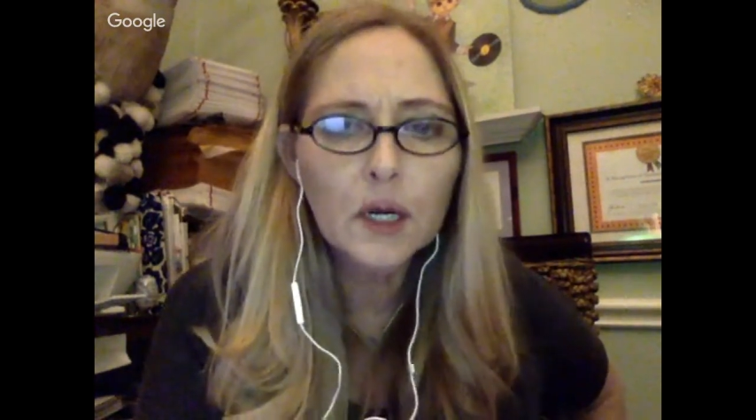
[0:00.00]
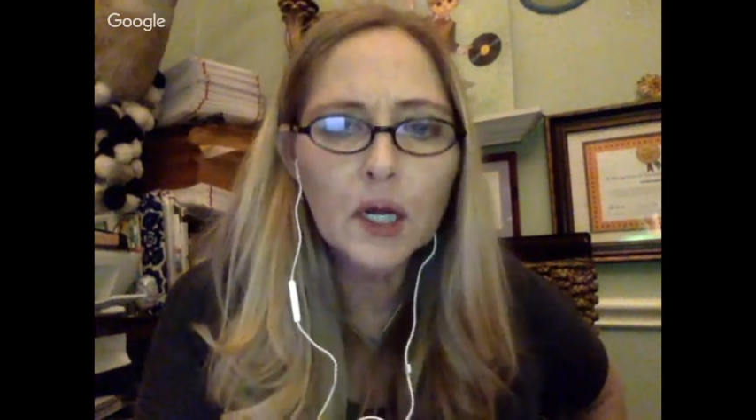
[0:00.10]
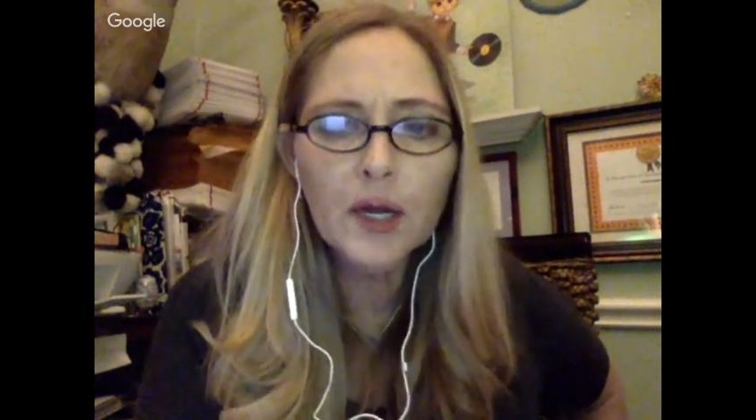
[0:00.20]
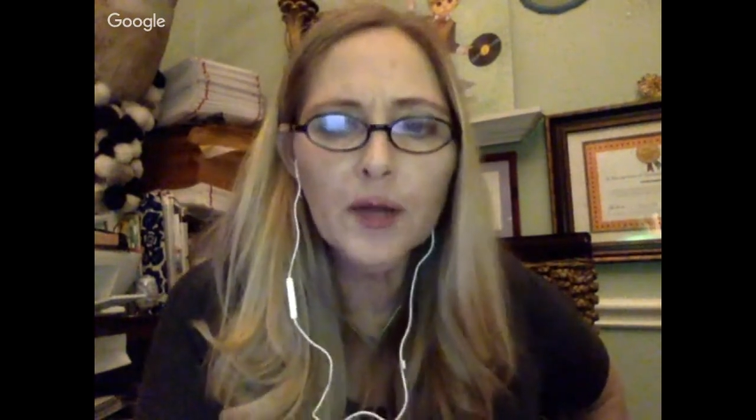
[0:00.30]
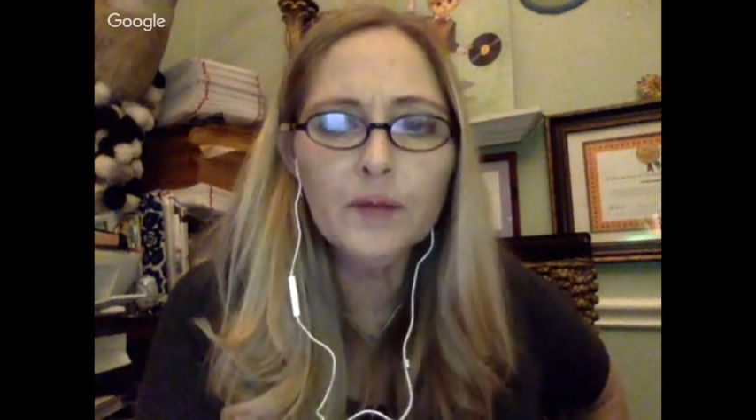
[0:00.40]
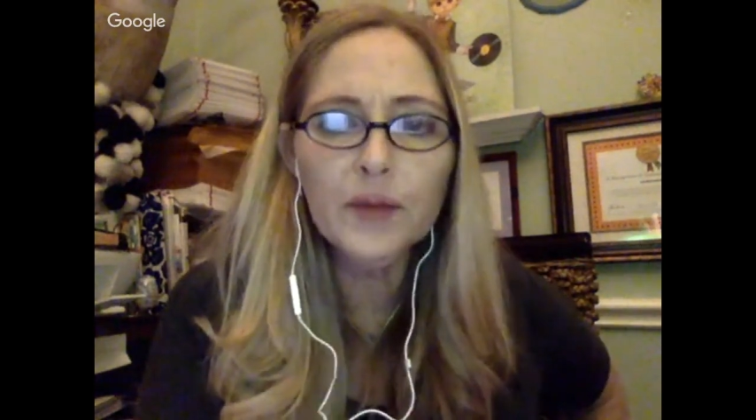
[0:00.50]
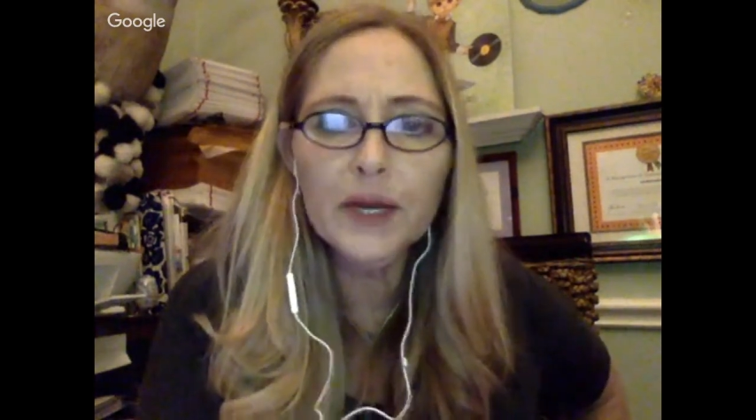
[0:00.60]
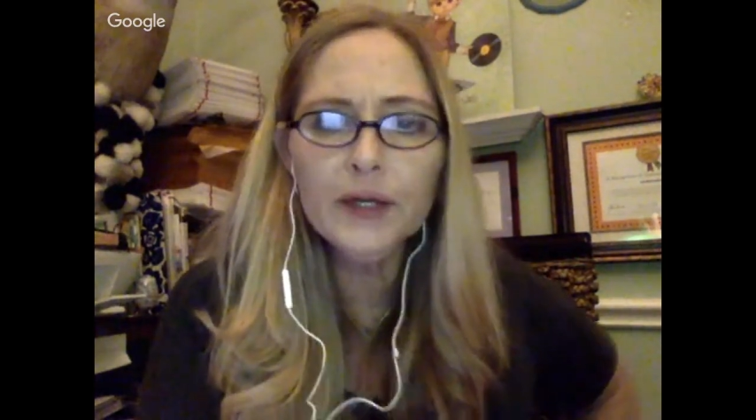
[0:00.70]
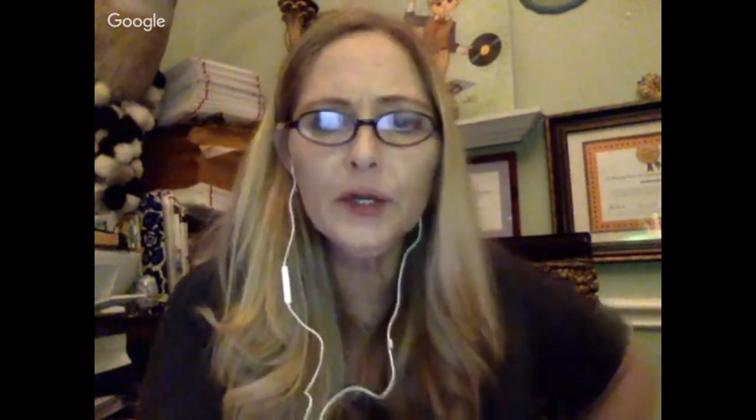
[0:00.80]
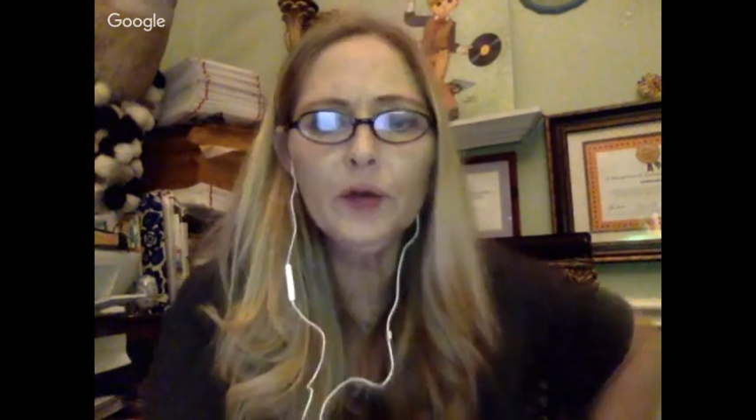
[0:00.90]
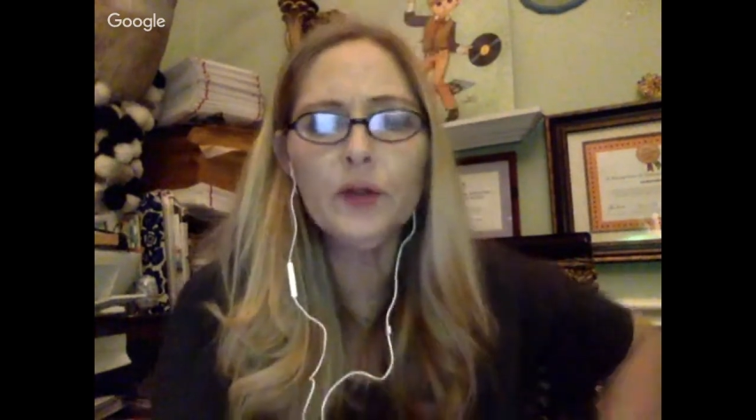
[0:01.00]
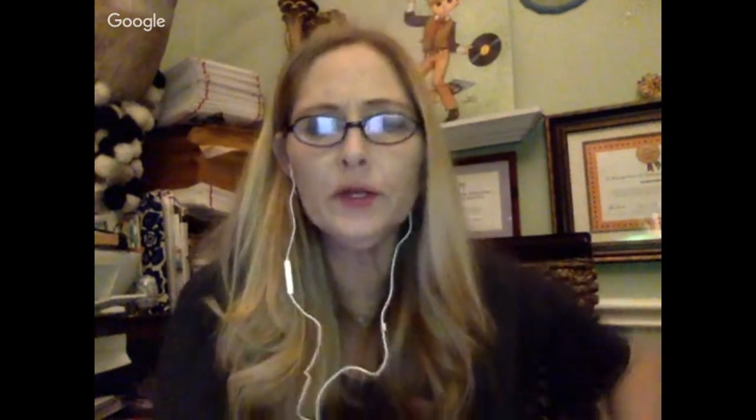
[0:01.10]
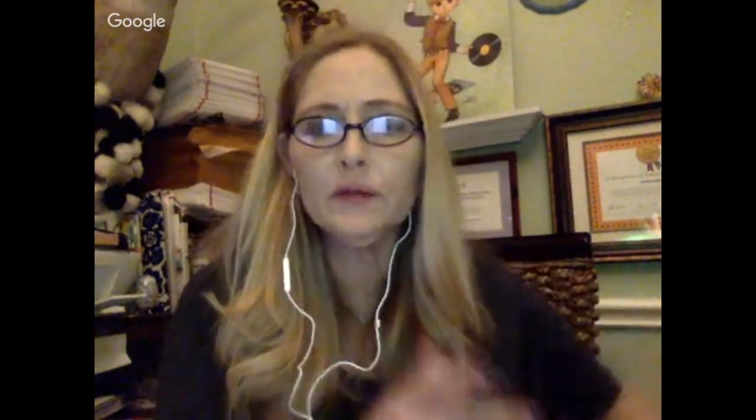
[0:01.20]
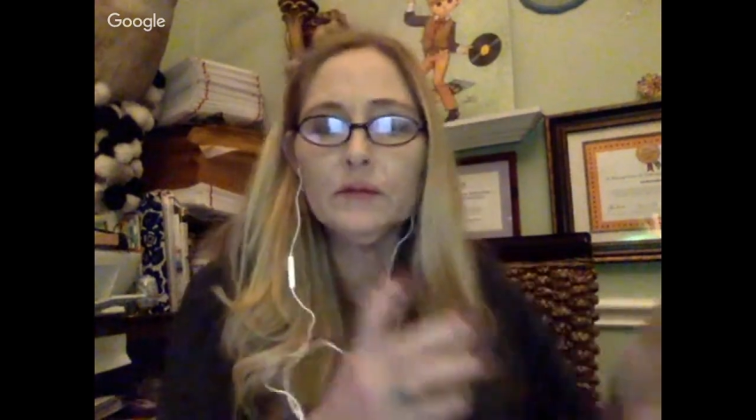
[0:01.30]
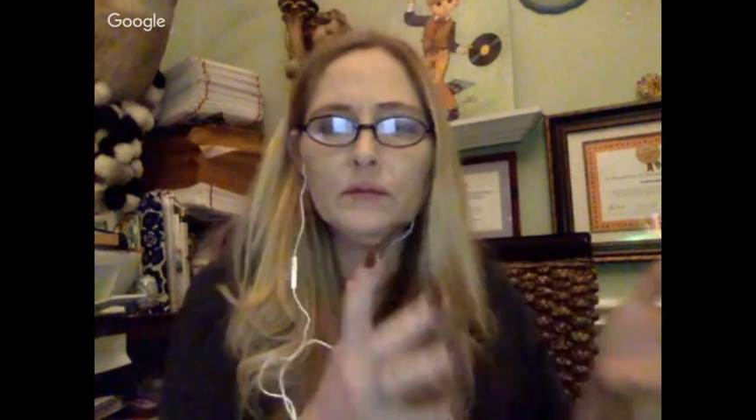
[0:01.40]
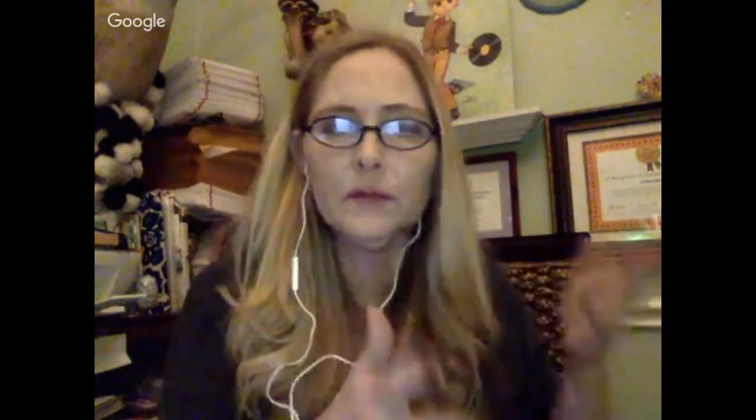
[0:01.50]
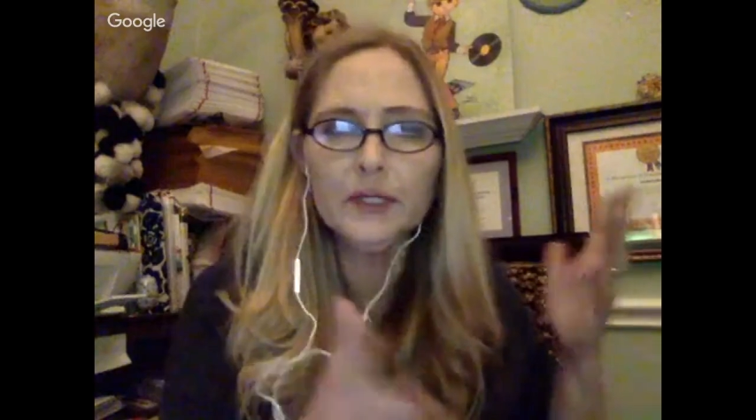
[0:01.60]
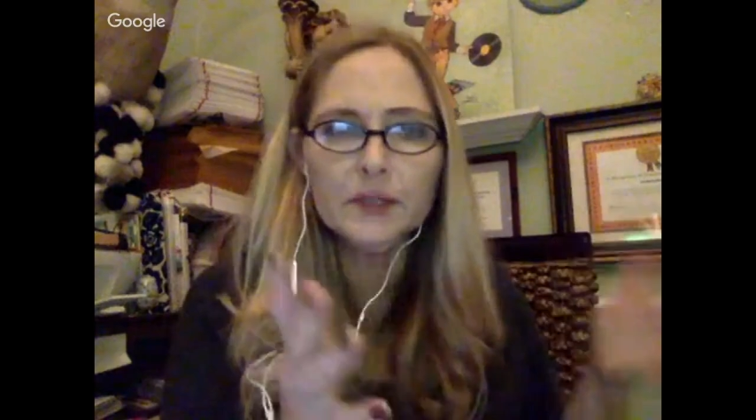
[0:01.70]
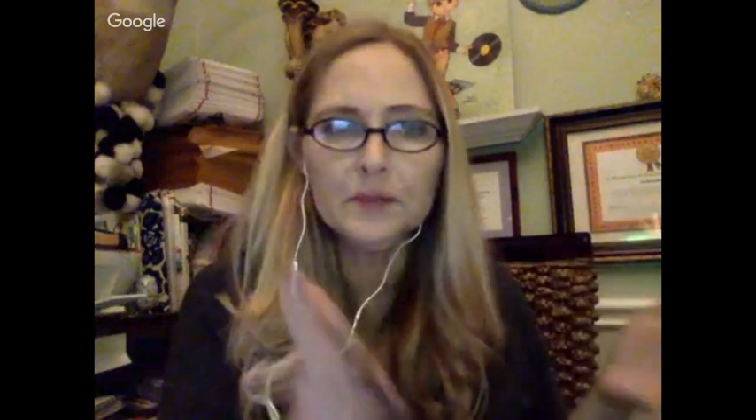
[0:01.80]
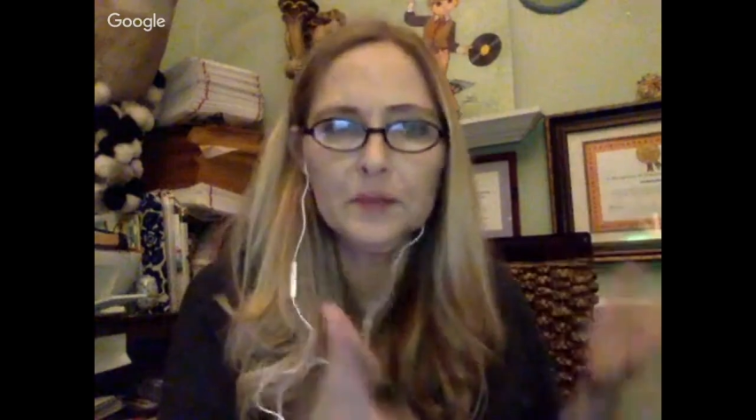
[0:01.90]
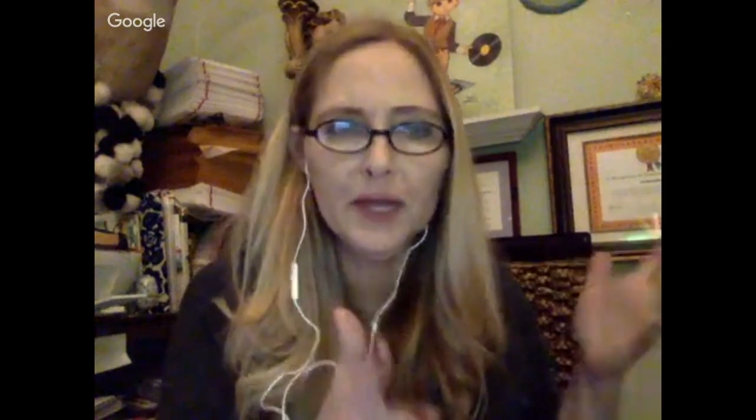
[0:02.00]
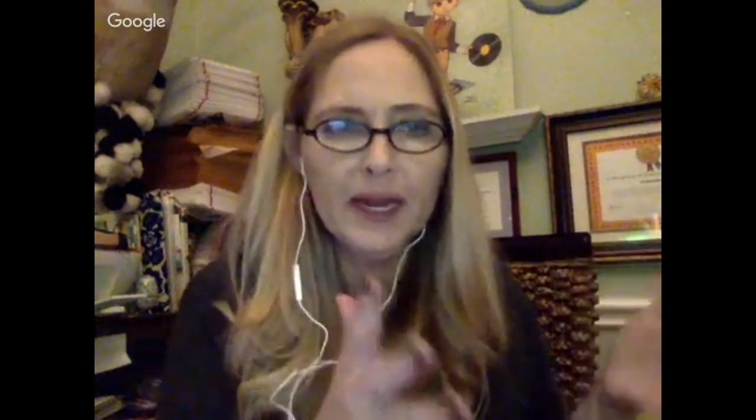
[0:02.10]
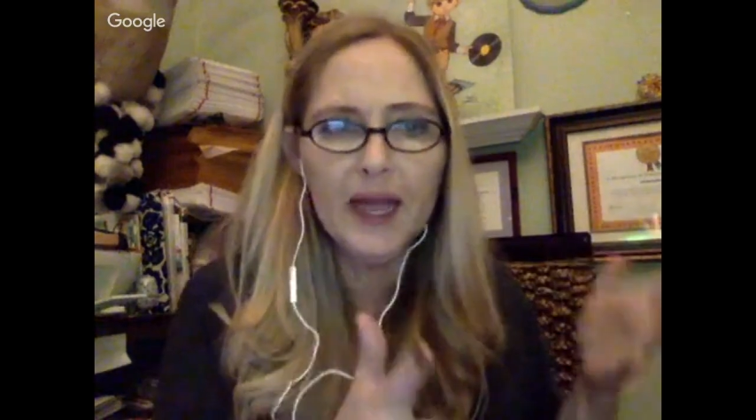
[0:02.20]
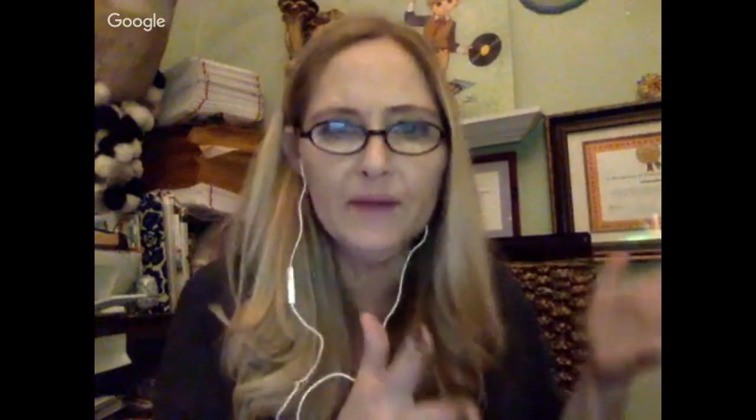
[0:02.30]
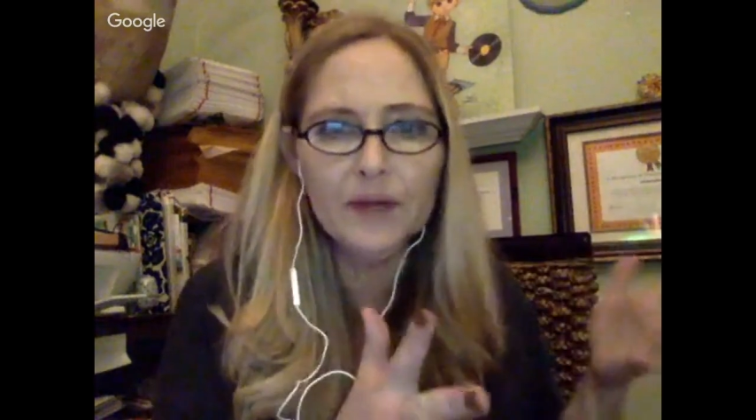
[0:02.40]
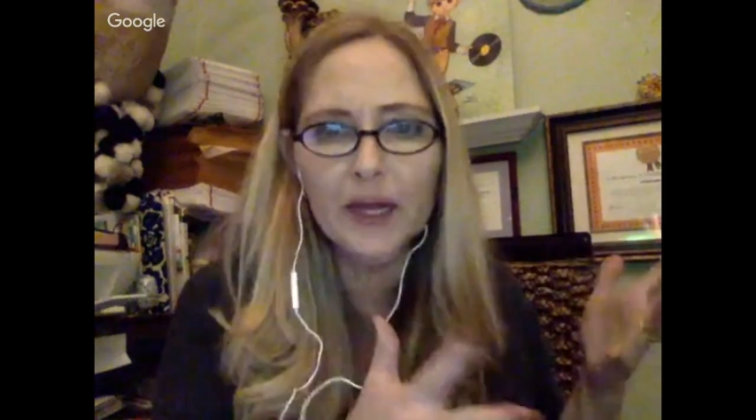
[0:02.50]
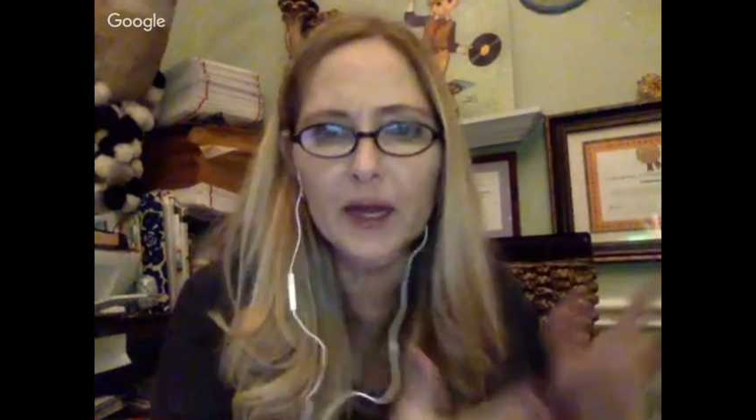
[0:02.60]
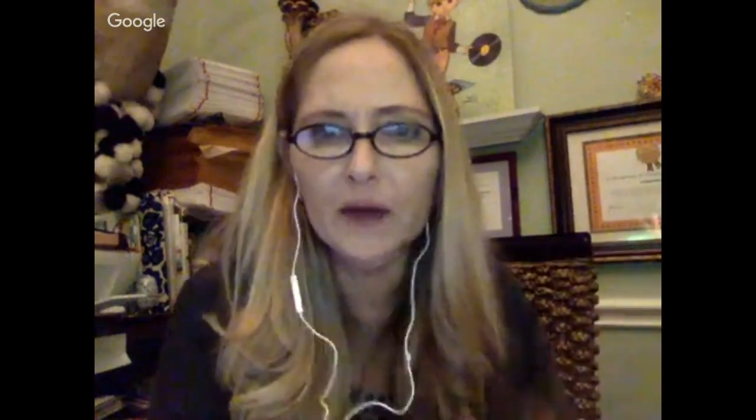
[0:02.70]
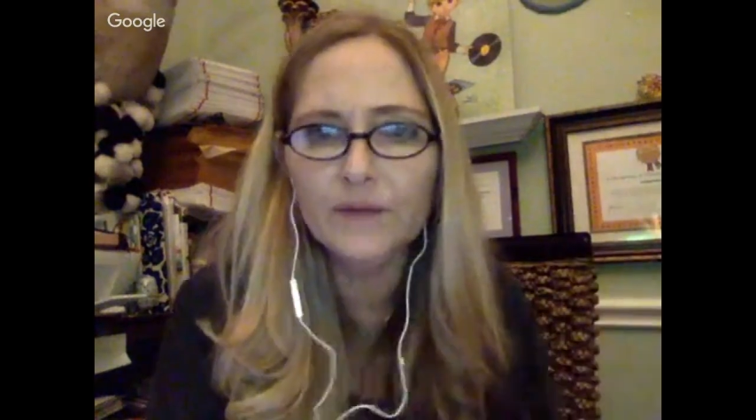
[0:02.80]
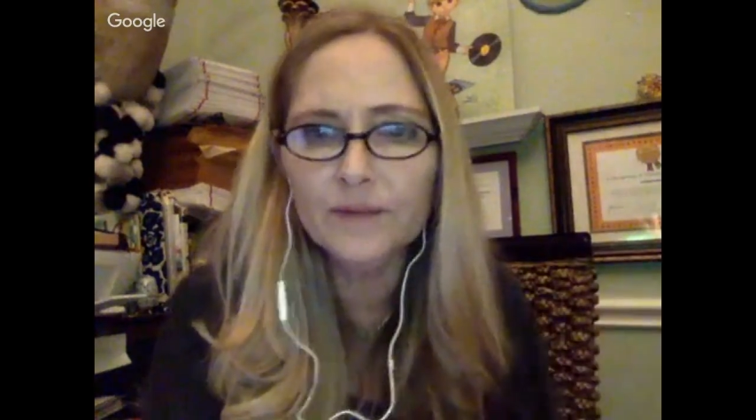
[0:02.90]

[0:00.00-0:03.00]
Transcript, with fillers: Um, but I know that it's kind of half and half.